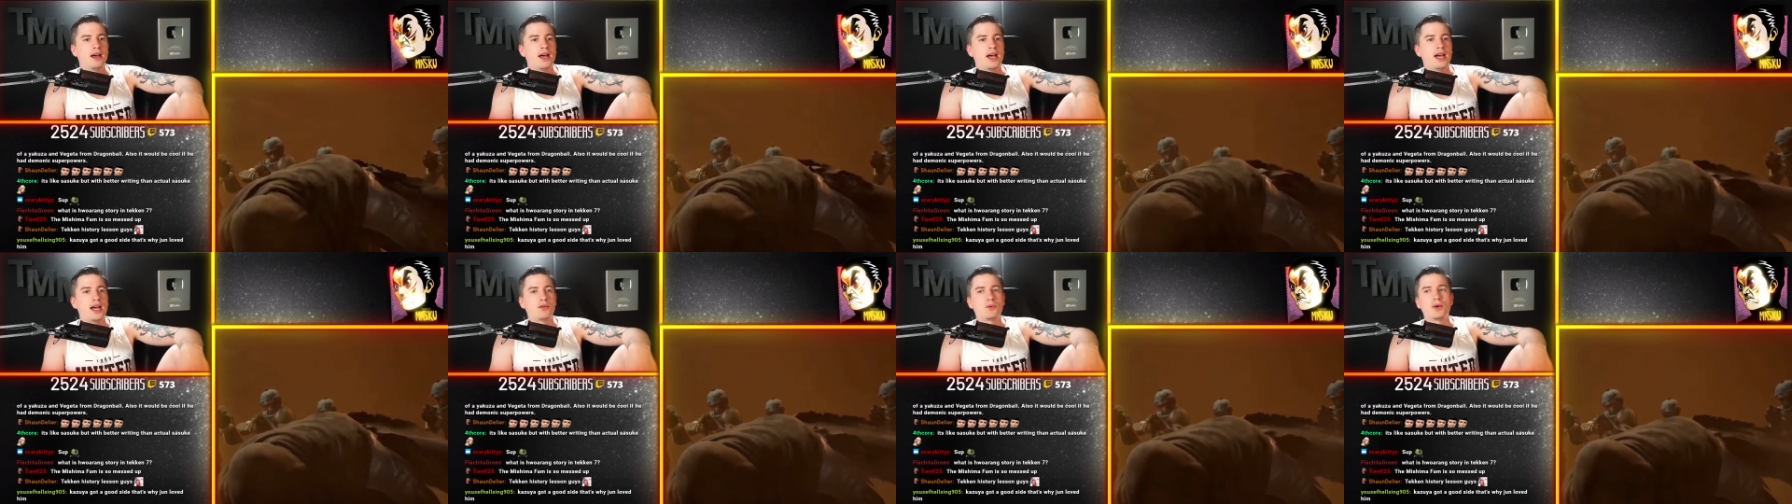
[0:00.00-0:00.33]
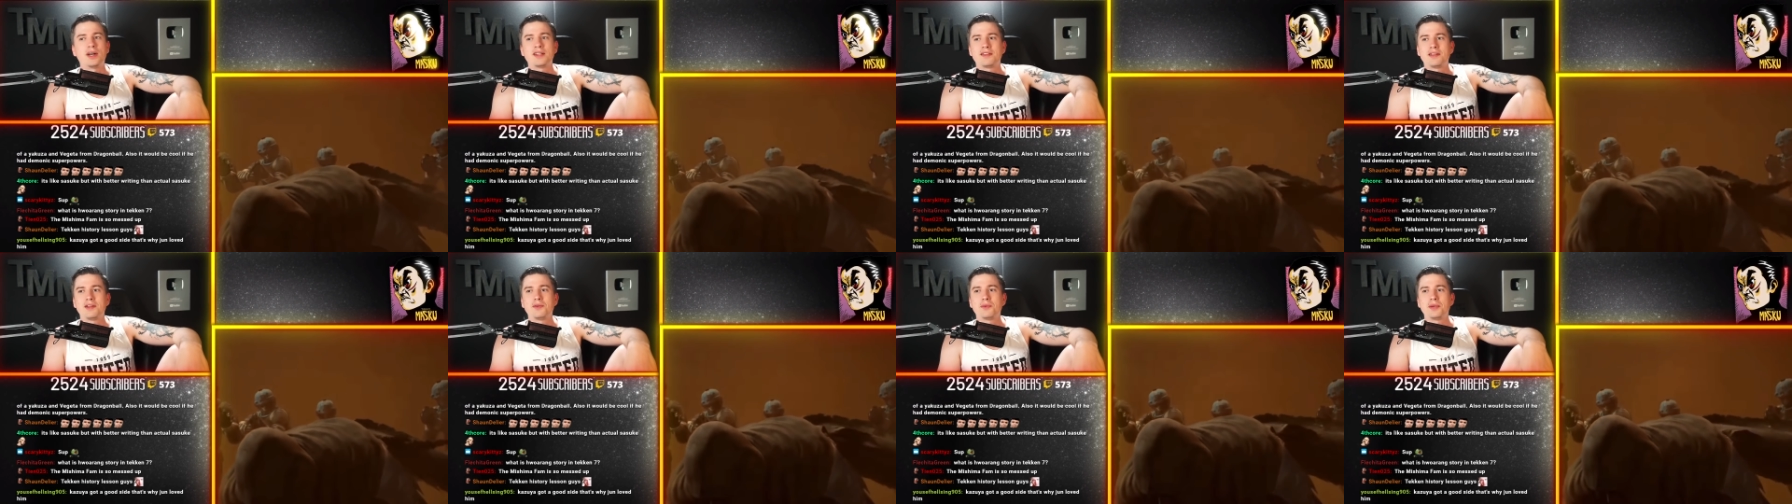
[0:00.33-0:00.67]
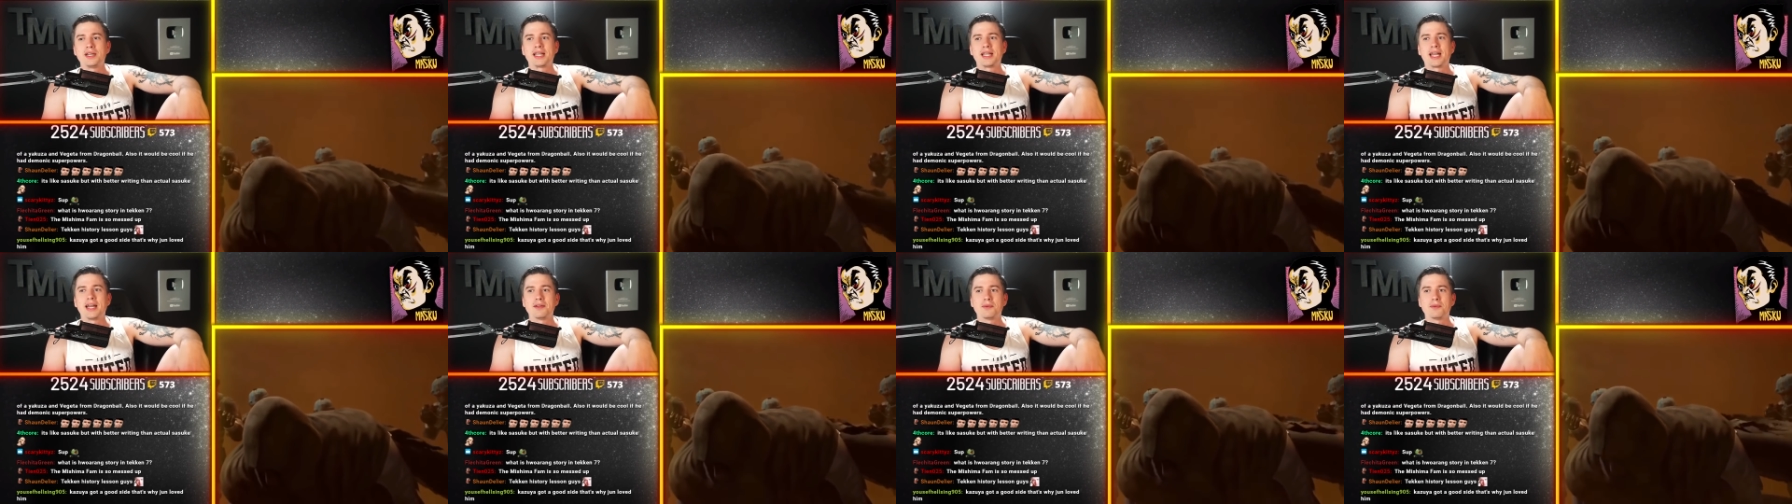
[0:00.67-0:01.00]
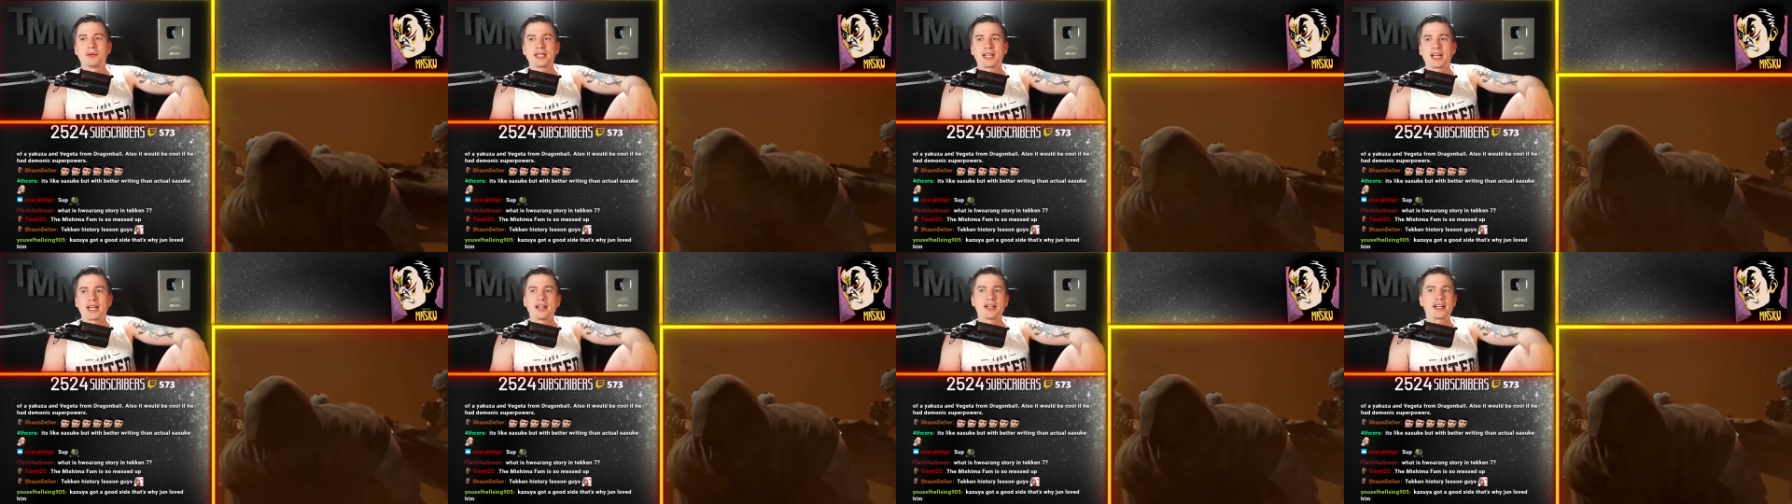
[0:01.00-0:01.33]
And what did we get?
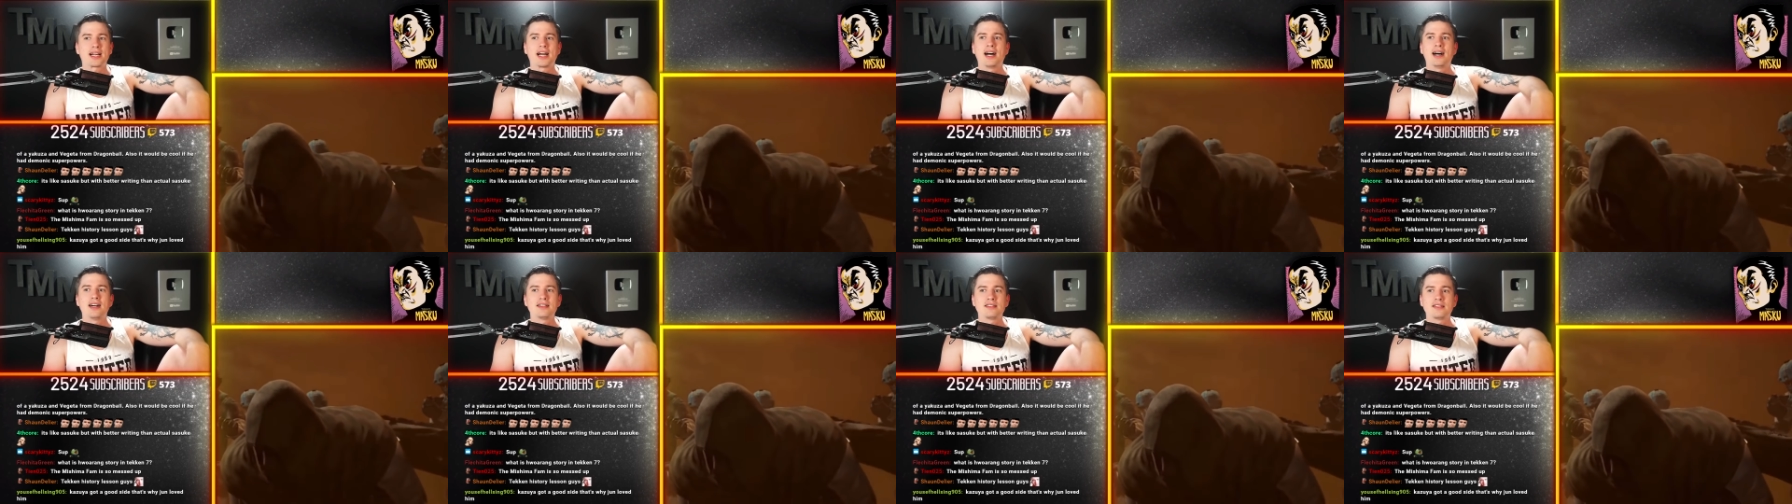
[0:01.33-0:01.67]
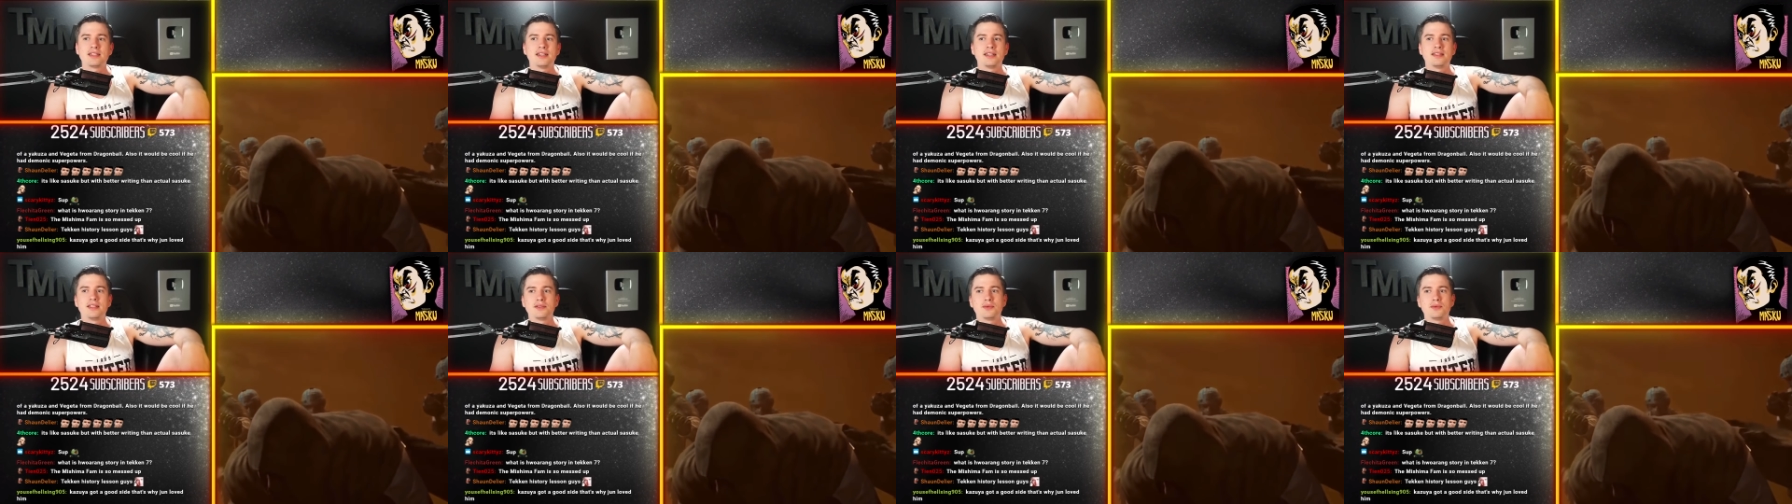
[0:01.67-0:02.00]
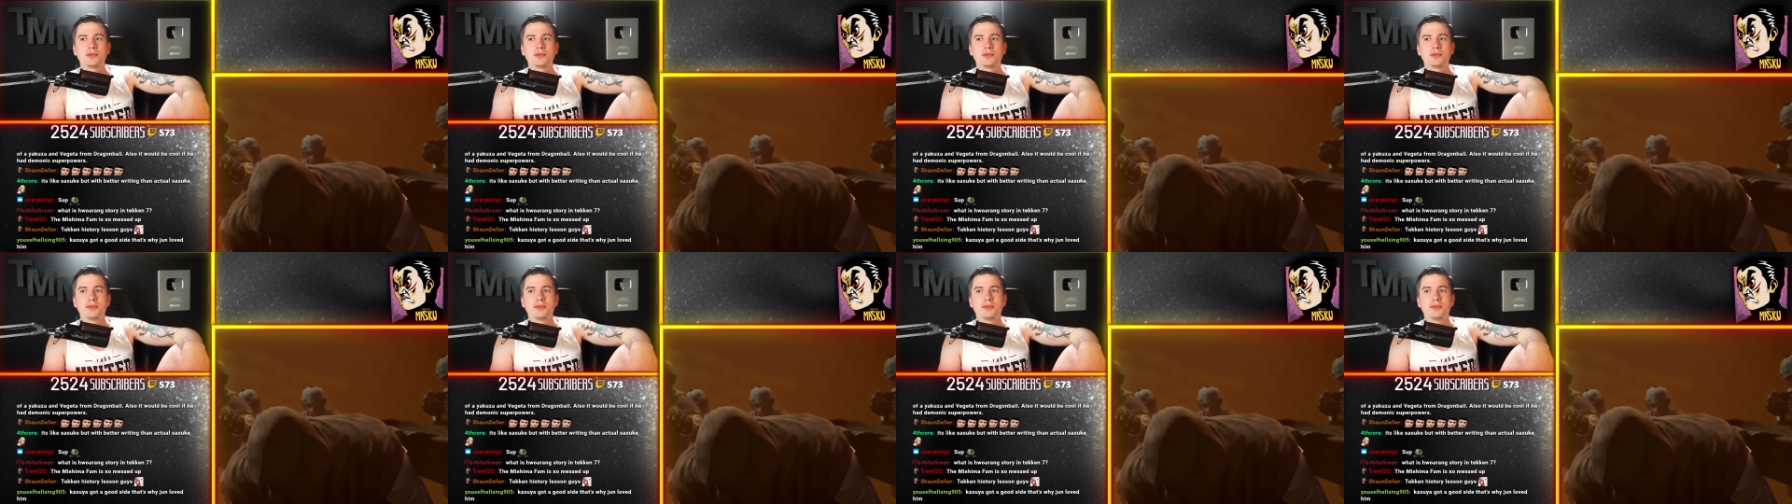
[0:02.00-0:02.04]
What kind of Kazuya did